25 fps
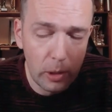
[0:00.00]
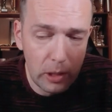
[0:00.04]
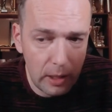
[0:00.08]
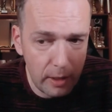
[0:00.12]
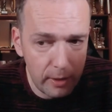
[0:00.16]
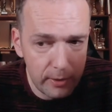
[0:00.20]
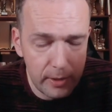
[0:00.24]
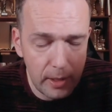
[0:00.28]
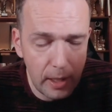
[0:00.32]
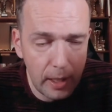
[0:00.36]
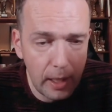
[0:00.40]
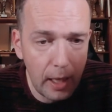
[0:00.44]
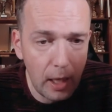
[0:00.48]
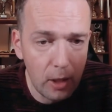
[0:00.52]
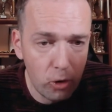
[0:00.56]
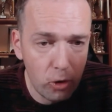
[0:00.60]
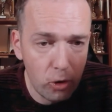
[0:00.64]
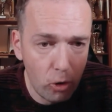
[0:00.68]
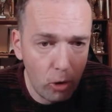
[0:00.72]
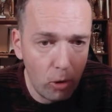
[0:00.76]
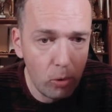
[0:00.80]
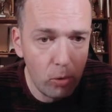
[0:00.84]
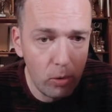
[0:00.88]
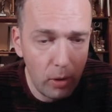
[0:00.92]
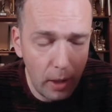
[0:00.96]
I was the head
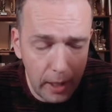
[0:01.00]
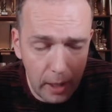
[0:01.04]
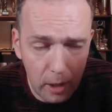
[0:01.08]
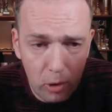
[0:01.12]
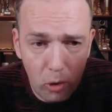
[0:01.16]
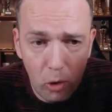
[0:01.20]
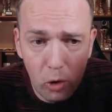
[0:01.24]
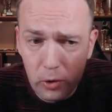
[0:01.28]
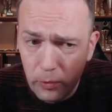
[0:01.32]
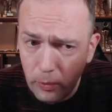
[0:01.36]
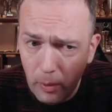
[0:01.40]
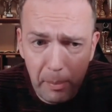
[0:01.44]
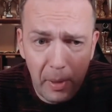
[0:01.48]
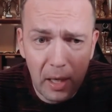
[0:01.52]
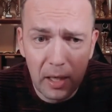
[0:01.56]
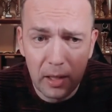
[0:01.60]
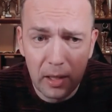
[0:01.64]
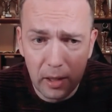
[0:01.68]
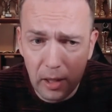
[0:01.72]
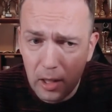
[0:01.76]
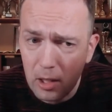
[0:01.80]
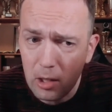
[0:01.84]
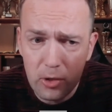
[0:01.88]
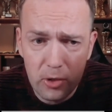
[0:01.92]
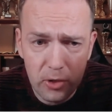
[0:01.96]
coach for many
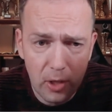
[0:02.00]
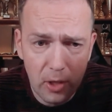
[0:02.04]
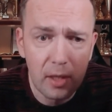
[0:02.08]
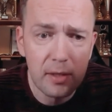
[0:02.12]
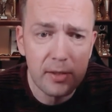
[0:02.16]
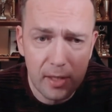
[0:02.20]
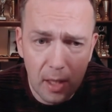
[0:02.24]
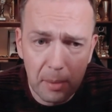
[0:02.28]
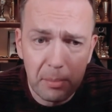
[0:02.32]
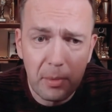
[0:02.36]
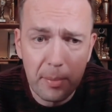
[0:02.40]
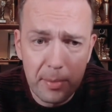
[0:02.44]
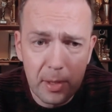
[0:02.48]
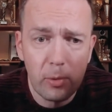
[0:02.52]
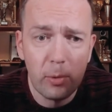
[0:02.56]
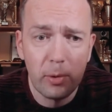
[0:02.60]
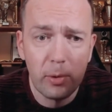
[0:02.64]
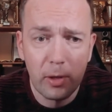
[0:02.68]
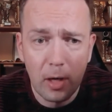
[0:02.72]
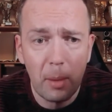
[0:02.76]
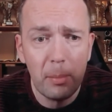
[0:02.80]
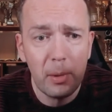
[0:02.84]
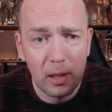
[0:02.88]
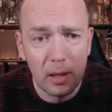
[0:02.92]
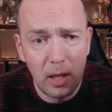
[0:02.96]
years. And sometimes they were
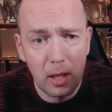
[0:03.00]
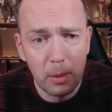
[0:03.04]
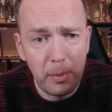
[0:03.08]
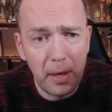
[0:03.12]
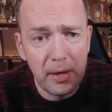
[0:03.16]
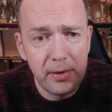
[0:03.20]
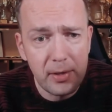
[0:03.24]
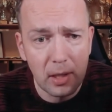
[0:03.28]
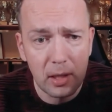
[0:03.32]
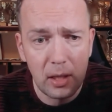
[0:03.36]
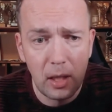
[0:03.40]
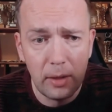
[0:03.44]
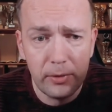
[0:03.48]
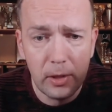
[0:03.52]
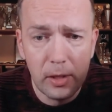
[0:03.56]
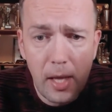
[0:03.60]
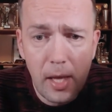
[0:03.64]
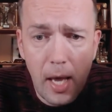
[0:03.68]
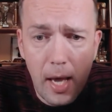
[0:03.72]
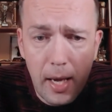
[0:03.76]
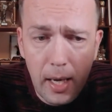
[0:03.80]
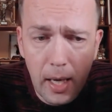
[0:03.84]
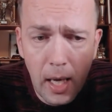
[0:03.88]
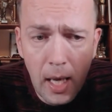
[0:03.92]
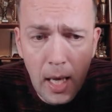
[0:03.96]
coming basically every
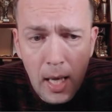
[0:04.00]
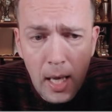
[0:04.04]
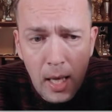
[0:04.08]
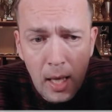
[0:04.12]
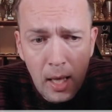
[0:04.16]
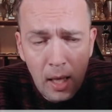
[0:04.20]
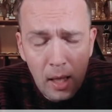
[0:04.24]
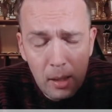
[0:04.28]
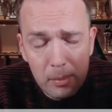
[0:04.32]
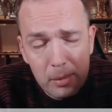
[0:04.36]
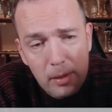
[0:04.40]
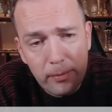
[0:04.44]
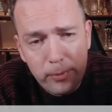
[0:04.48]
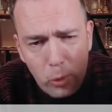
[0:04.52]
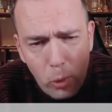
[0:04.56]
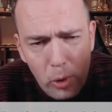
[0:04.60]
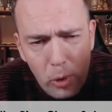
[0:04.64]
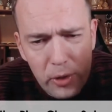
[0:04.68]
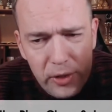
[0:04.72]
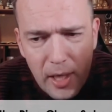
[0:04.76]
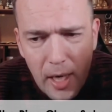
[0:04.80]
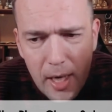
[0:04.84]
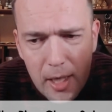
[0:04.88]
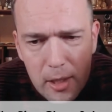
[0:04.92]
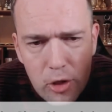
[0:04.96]
day. But of
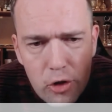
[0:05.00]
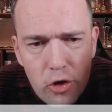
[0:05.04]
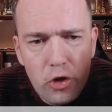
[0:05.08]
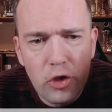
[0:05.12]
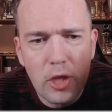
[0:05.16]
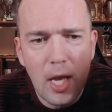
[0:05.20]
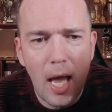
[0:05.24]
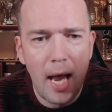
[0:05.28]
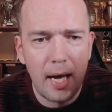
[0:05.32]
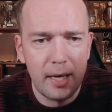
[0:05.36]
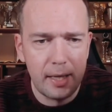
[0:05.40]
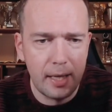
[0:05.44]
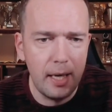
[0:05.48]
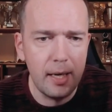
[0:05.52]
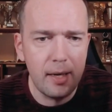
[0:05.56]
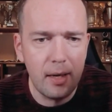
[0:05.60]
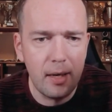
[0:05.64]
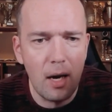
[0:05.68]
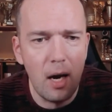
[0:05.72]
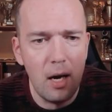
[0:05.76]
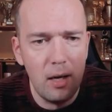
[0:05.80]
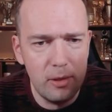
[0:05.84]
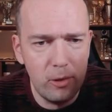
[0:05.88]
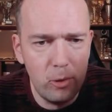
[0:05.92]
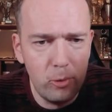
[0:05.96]
course, I understand he
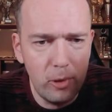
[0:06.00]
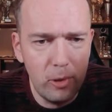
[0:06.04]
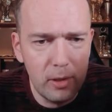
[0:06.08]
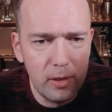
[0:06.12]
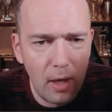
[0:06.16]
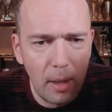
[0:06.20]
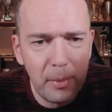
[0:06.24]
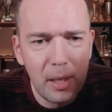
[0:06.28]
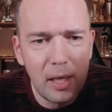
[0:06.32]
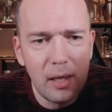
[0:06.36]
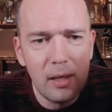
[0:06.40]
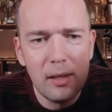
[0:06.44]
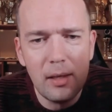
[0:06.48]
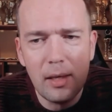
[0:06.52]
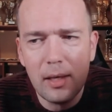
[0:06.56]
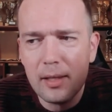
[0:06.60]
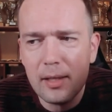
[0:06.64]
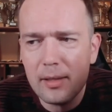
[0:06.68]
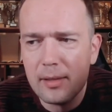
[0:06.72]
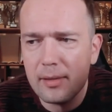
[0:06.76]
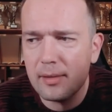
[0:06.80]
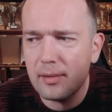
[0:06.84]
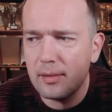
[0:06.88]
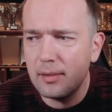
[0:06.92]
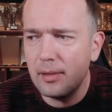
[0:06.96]
can't do it. I mean,
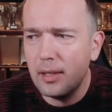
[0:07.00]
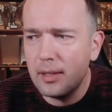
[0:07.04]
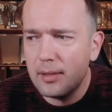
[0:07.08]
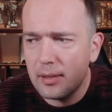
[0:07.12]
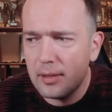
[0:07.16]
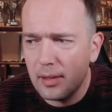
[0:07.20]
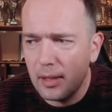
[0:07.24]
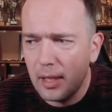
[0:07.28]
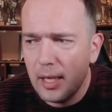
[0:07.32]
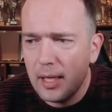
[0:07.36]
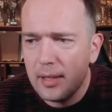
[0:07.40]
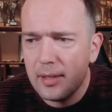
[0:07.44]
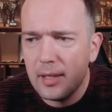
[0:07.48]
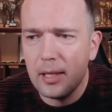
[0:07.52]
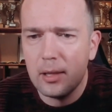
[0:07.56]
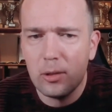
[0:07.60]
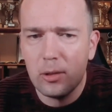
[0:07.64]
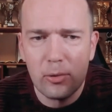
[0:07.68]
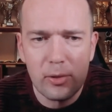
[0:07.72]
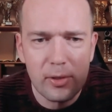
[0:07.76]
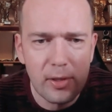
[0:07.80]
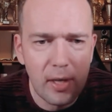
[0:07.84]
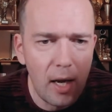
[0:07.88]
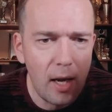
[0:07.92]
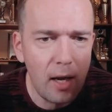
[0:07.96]
it's easy
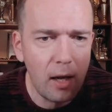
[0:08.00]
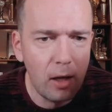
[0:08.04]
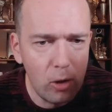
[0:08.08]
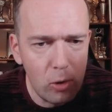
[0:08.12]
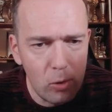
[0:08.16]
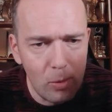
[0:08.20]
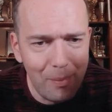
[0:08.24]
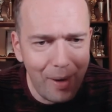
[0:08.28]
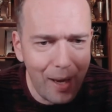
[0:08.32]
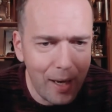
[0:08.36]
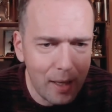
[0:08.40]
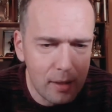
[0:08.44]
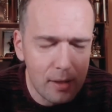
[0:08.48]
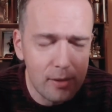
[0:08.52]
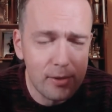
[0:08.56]
to say you make the